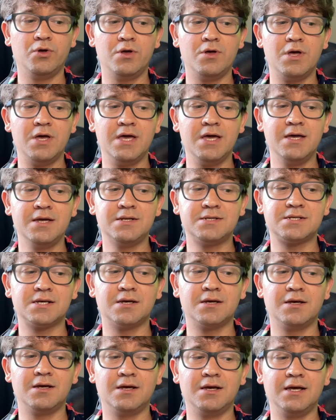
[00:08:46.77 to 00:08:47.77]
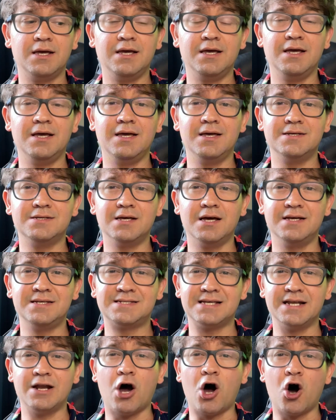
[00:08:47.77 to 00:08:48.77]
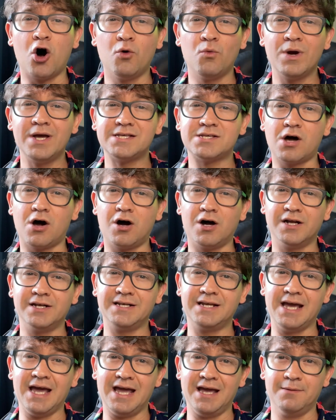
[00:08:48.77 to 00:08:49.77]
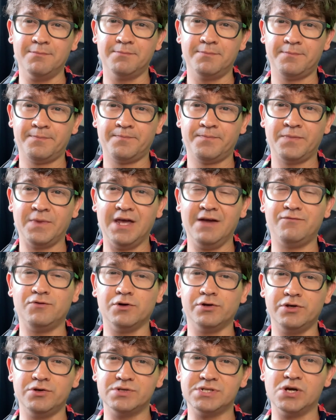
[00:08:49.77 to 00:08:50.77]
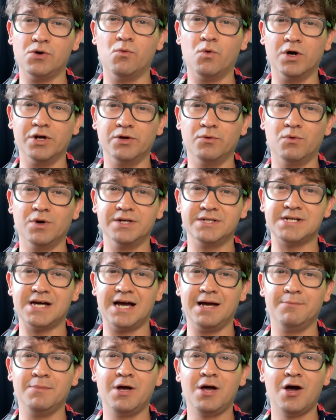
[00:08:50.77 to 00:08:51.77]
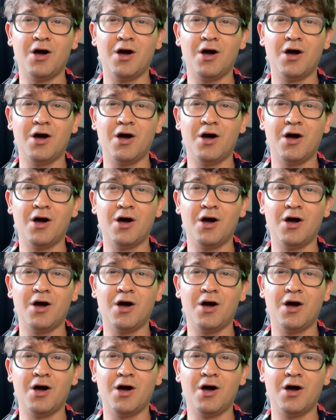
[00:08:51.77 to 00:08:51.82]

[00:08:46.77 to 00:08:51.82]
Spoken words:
It is an always-on game if you're using one-to-one time.